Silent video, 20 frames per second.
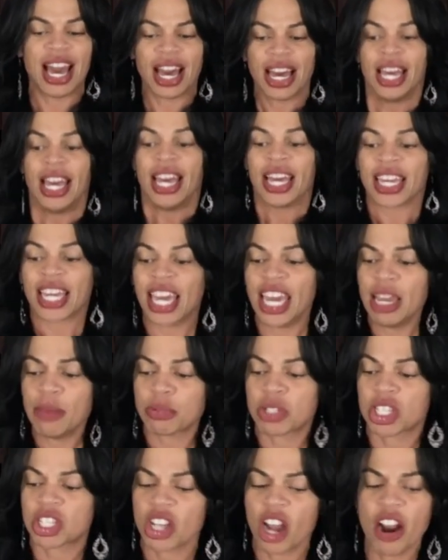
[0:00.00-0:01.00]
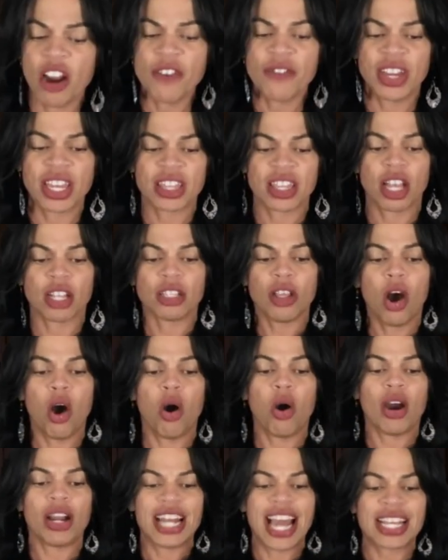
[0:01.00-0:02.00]
Uh, keep serving the
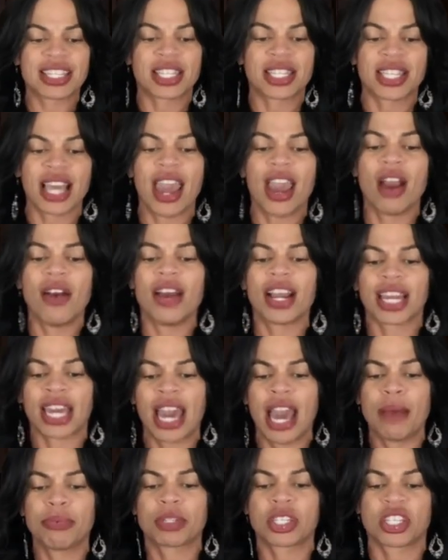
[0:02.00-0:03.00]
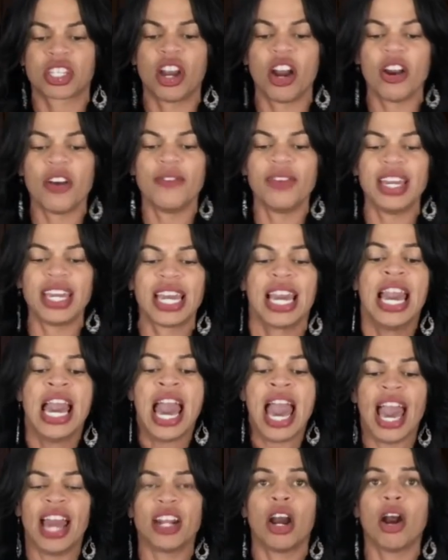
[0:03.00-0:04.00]
Lord as Sarah kept serving
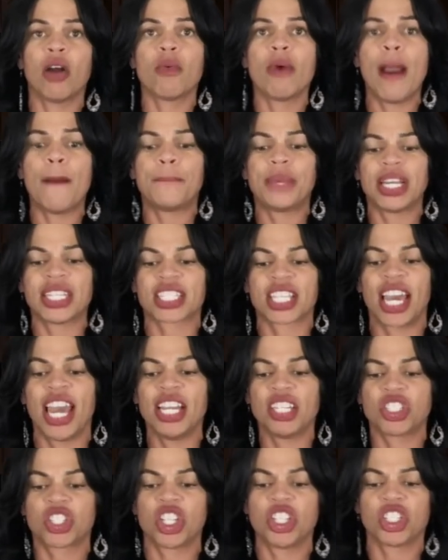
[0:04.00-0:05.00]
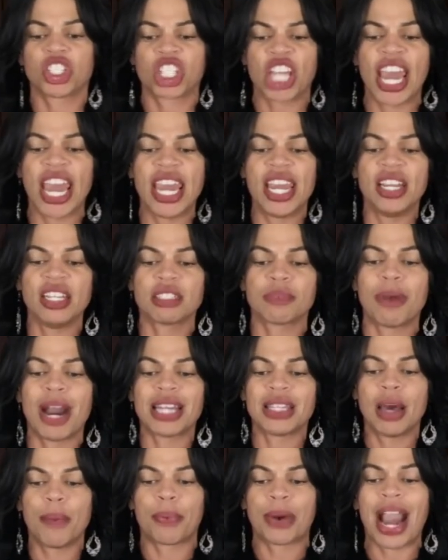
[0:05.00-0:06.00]
and her reputation changed
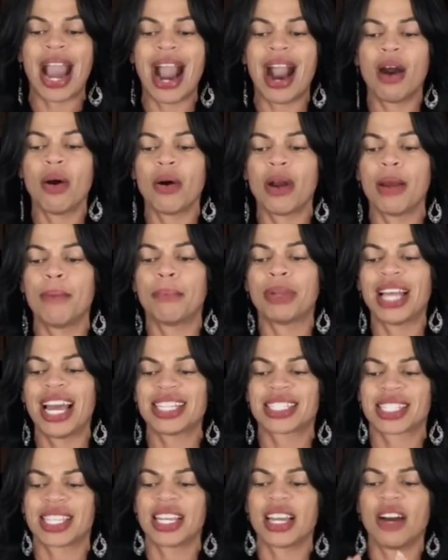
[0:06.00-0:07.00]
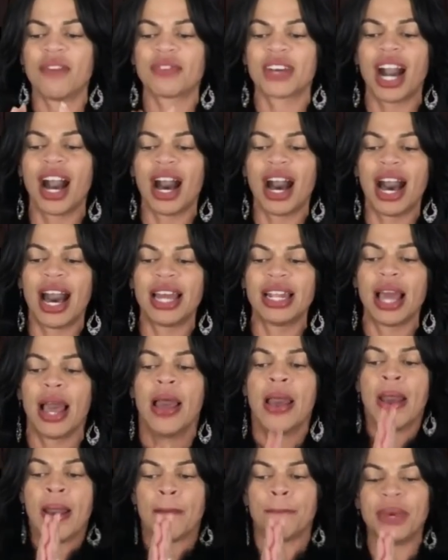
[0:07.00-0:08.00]
by the power and blessing of God,
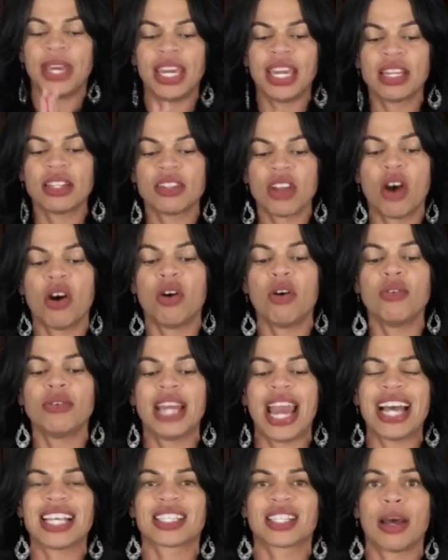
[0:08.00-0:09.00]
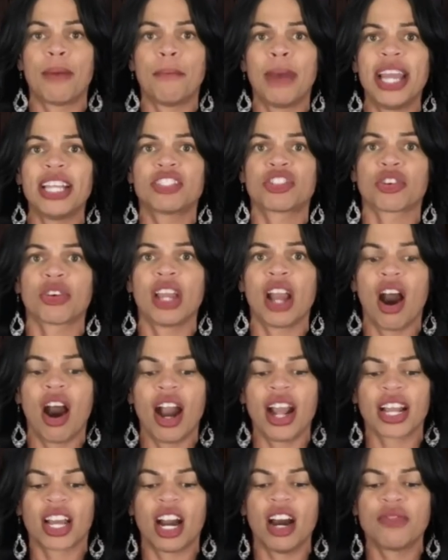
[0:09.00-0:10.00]
being known as the
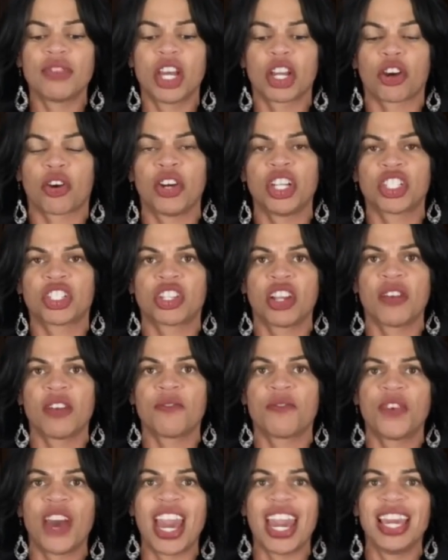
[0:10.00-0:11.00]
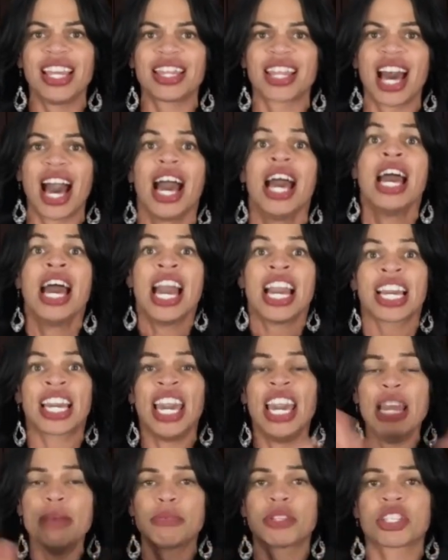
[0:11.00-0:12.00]
matriarch of the Christian faith. Uh,
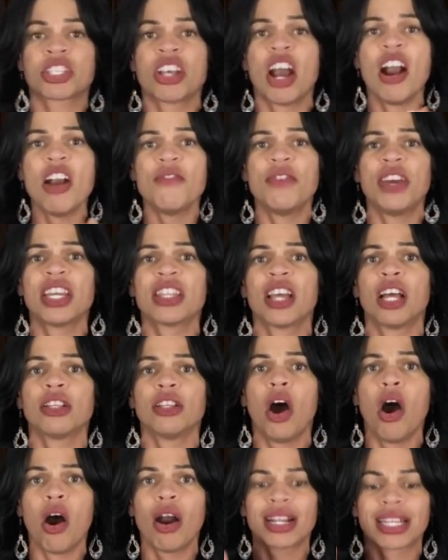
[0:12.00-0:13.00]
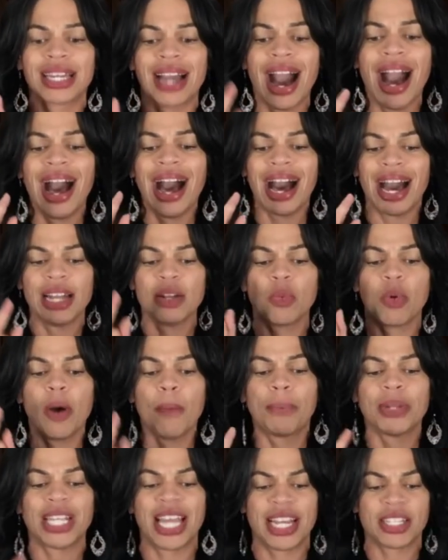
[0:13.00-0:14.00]
keep serving the Lord, God
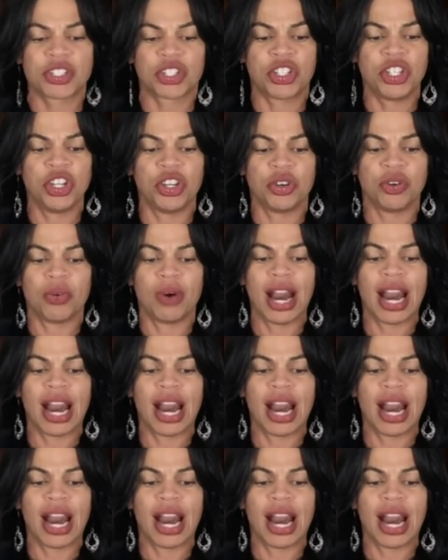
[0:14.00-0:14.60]
will bless you.